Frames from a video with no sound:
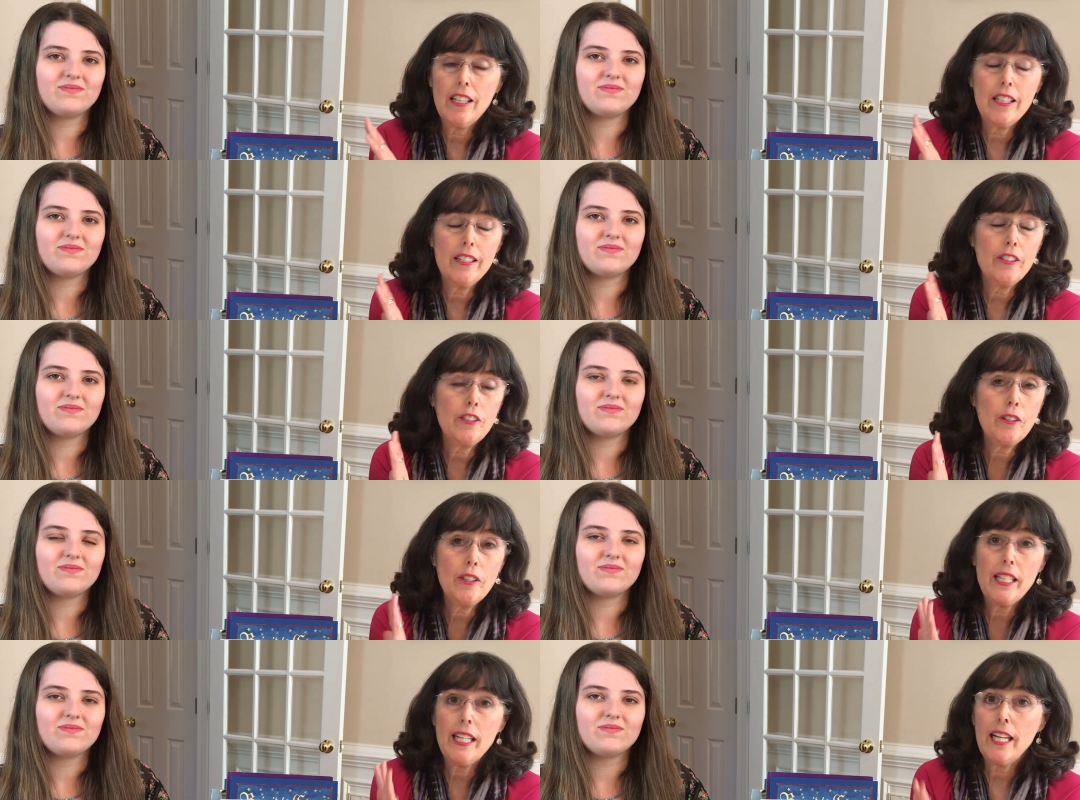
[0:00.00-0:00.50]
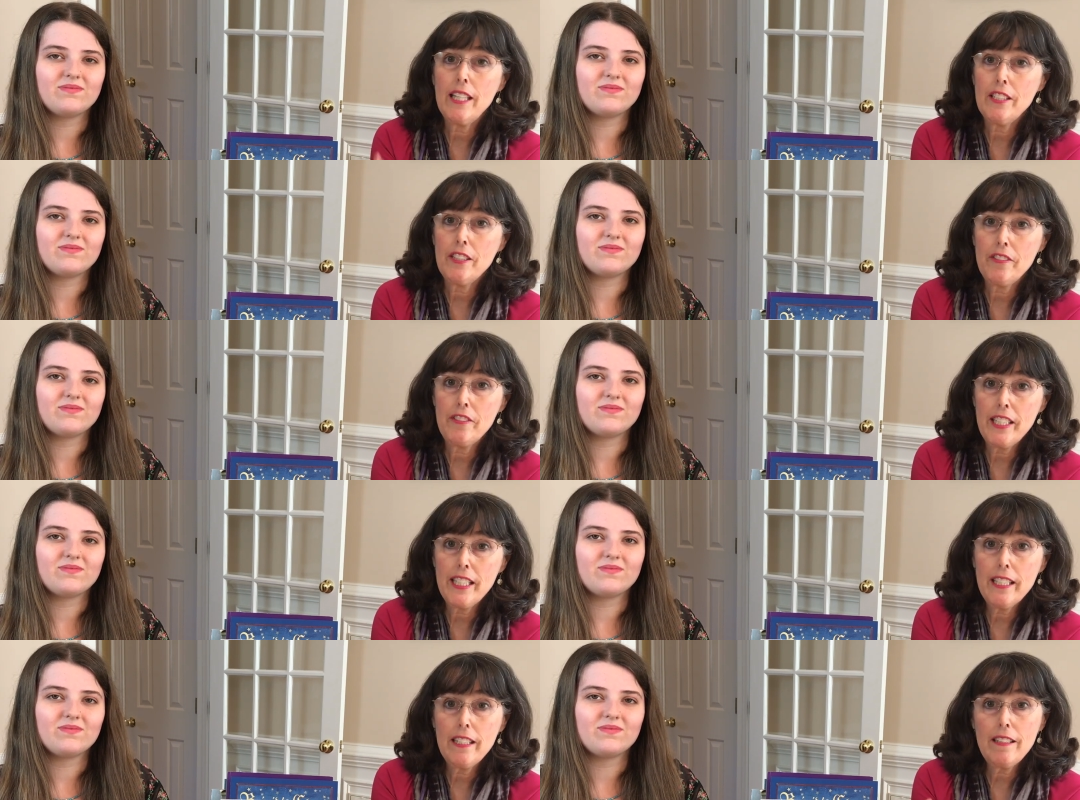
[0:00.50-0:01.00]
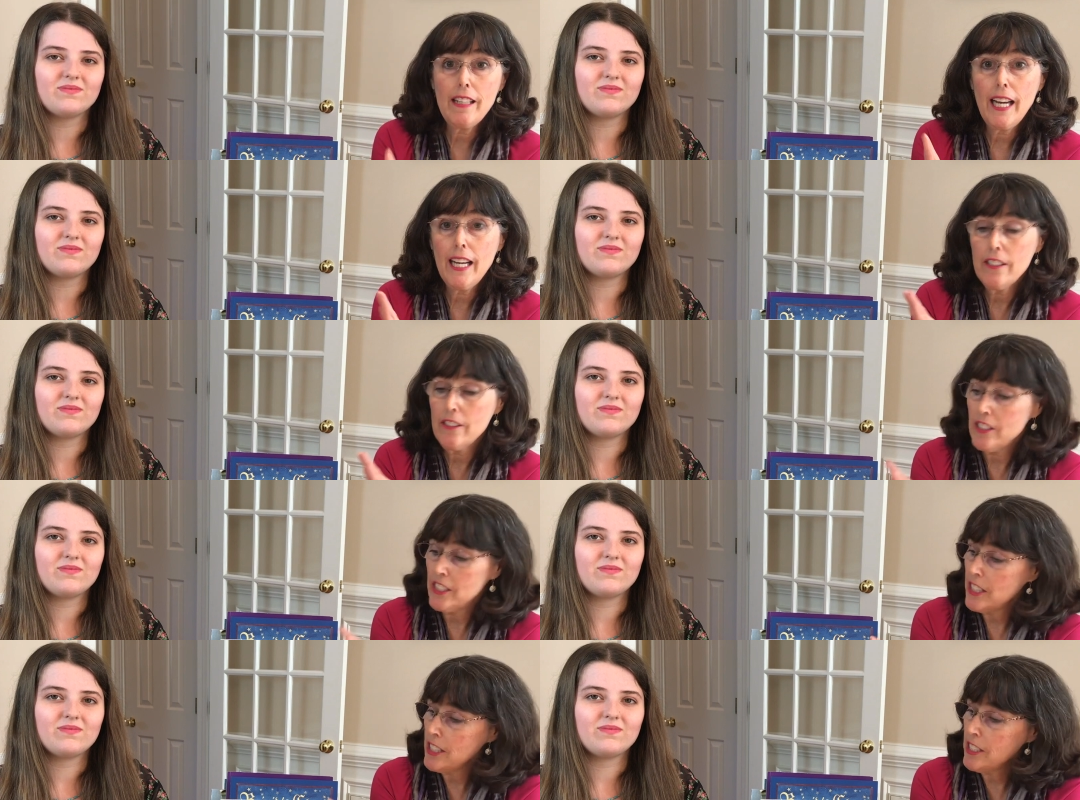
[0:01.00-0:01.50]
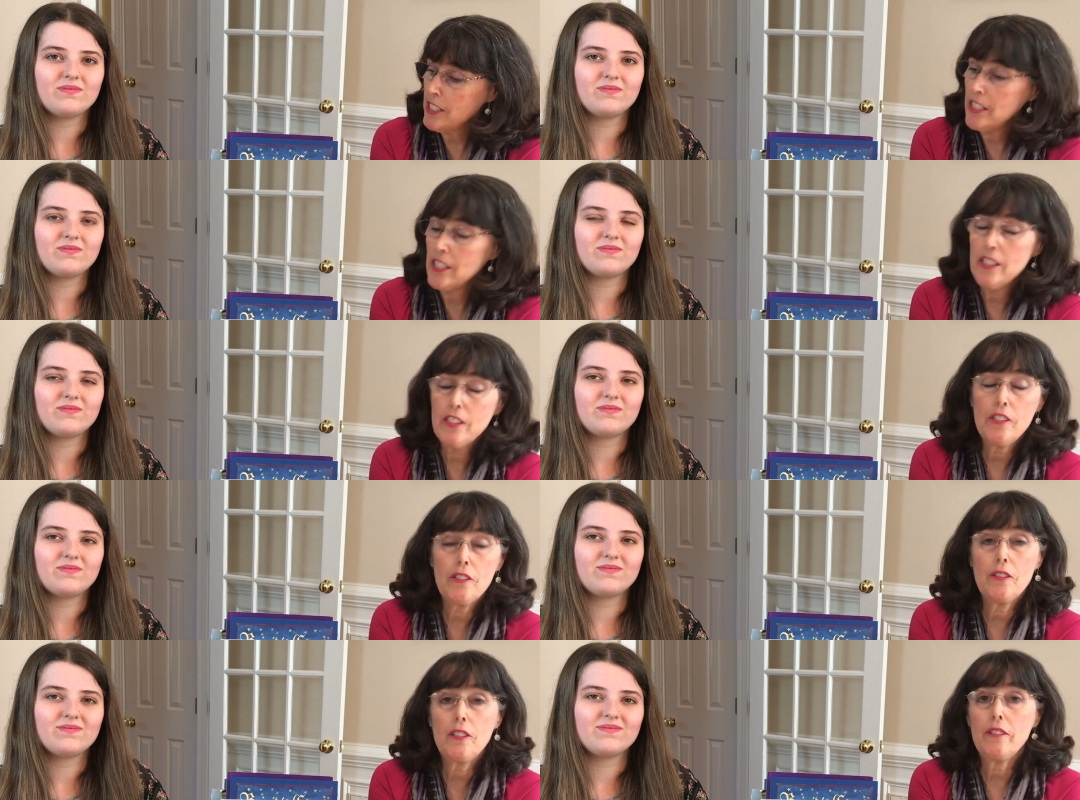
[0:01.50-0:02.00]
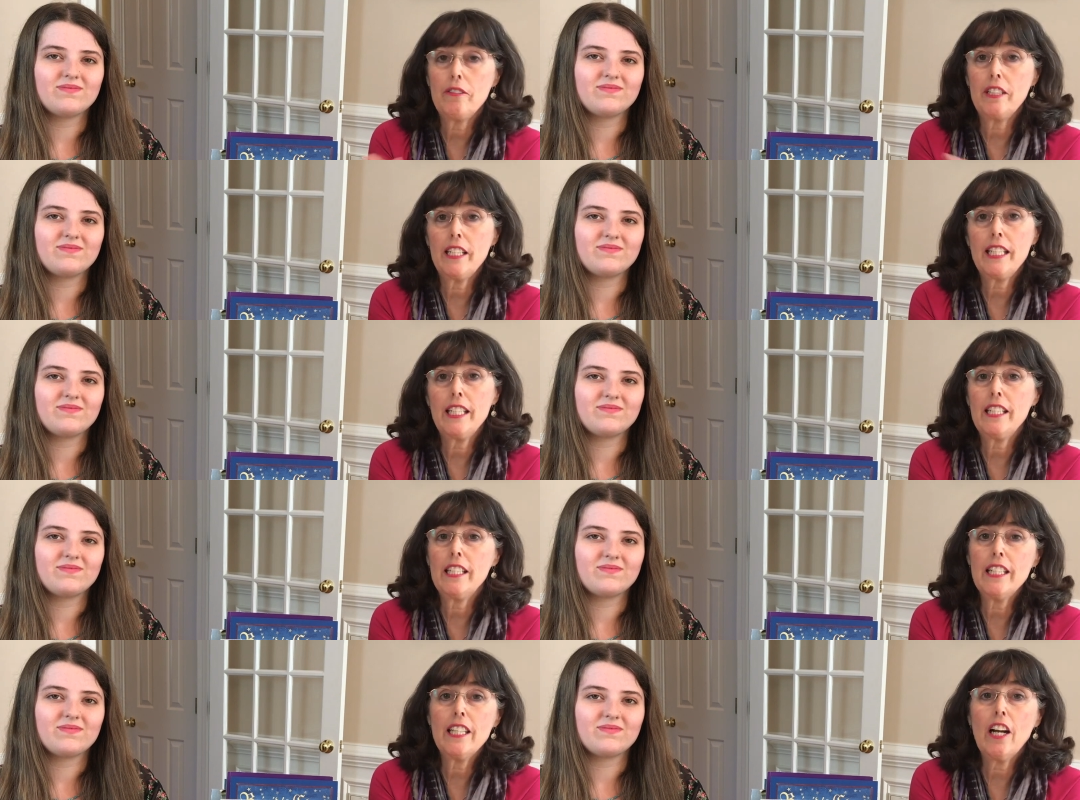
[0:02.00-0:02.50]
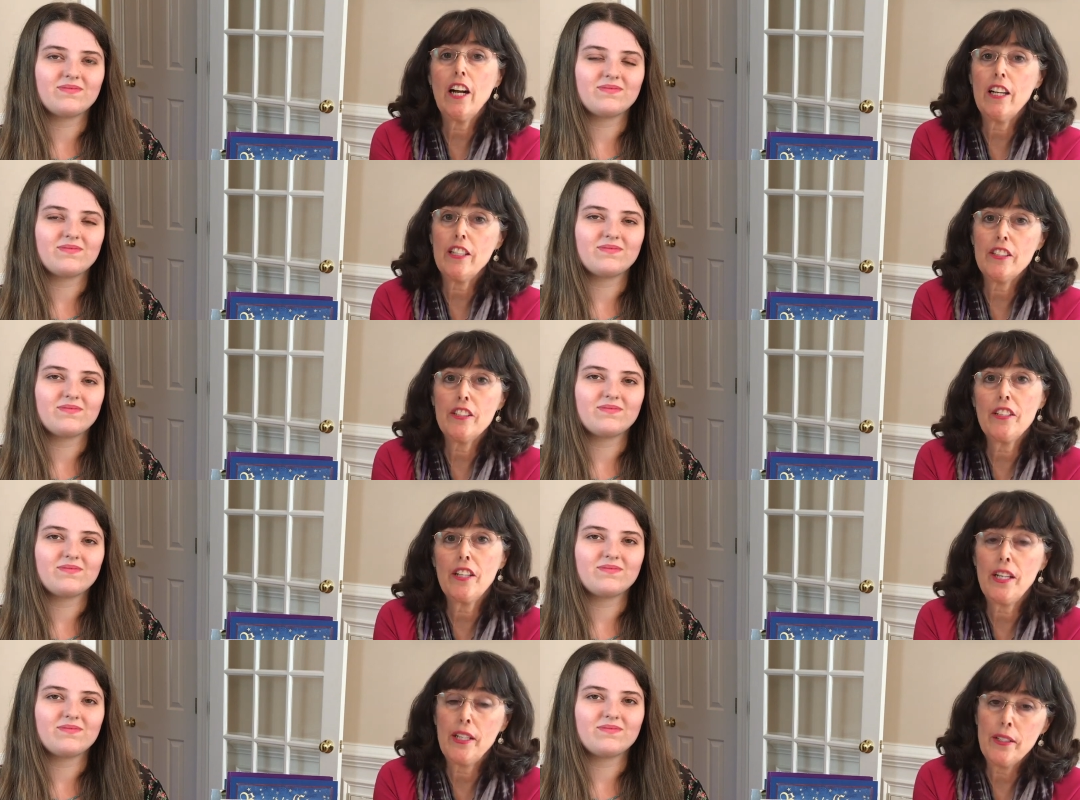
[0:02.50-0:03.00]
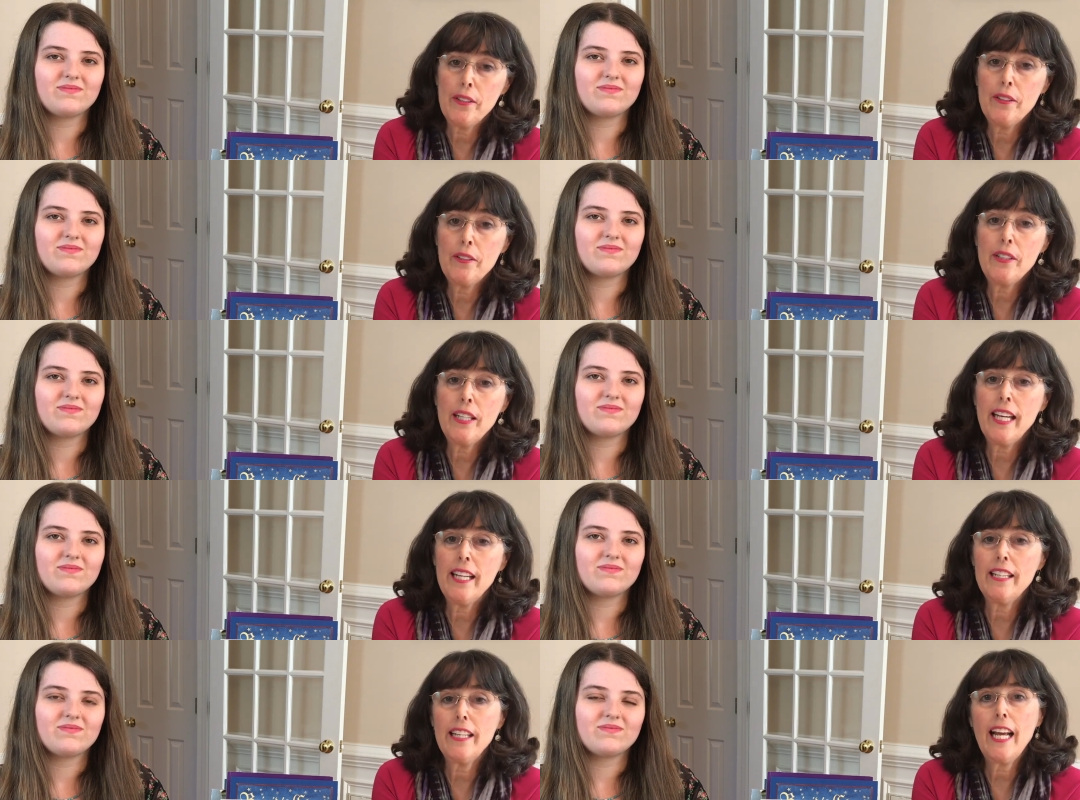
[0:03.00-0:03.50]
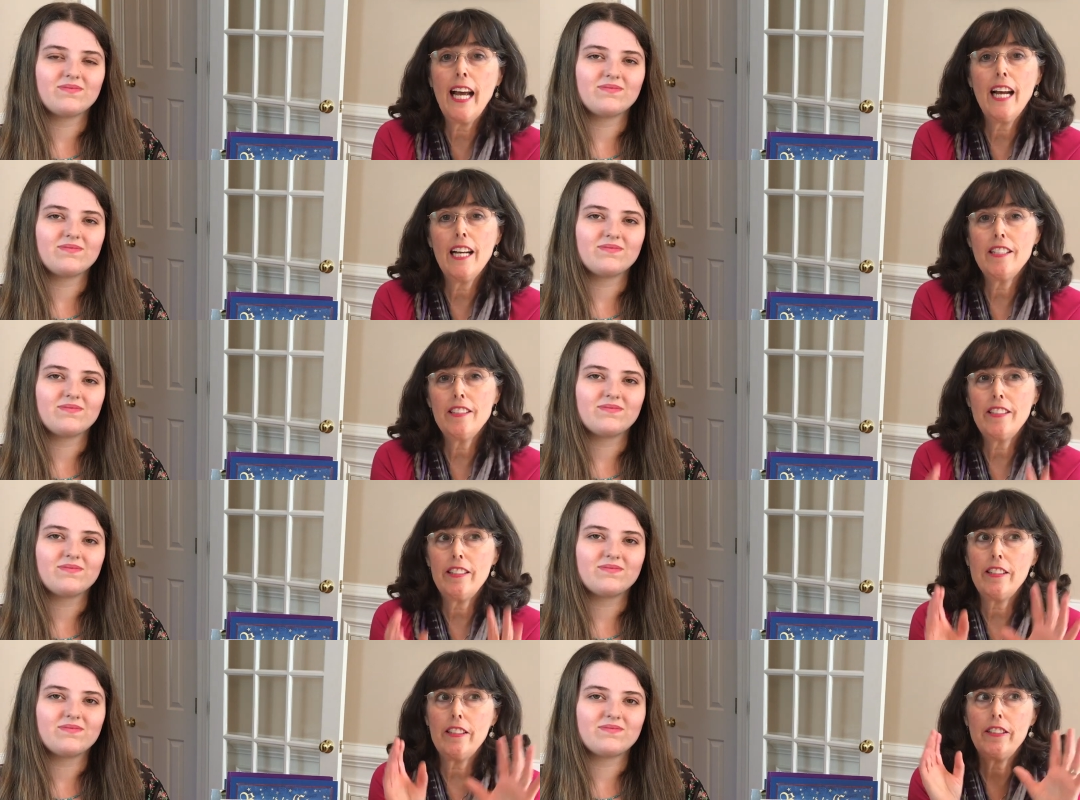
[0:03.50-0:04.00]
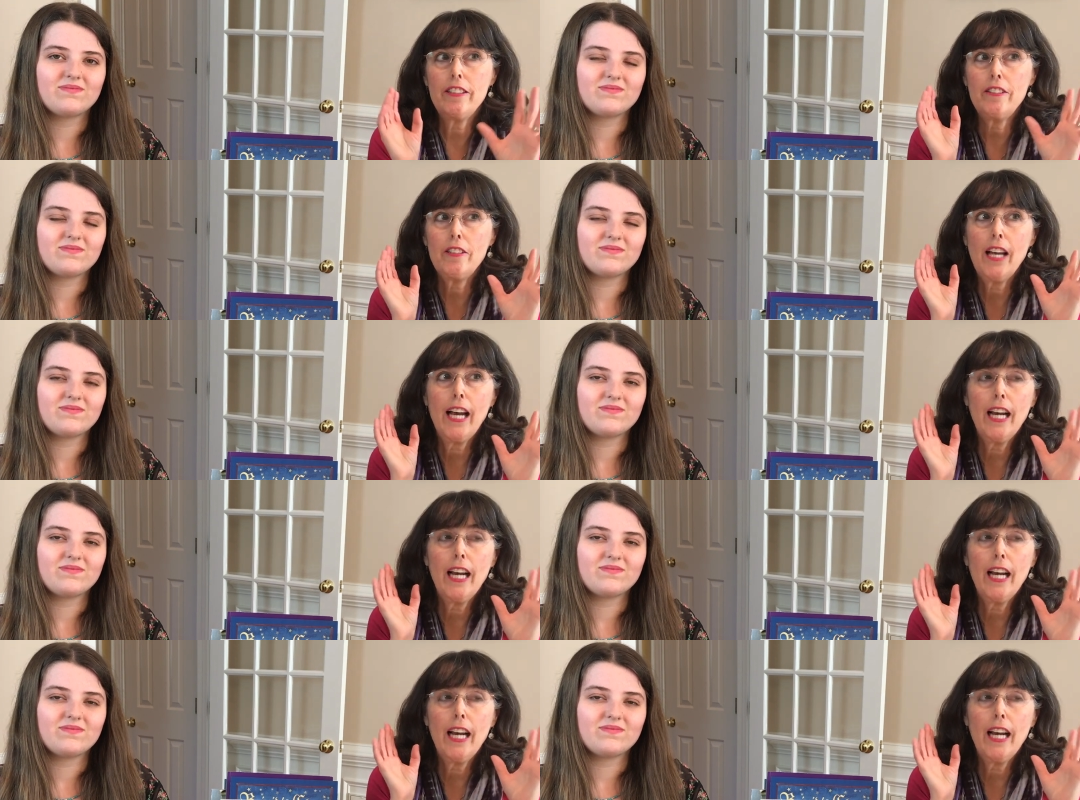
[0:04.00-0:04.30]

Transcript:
Speaker 1: Enjoy it as a read aloud or just enjoy reading it on your own. And it has the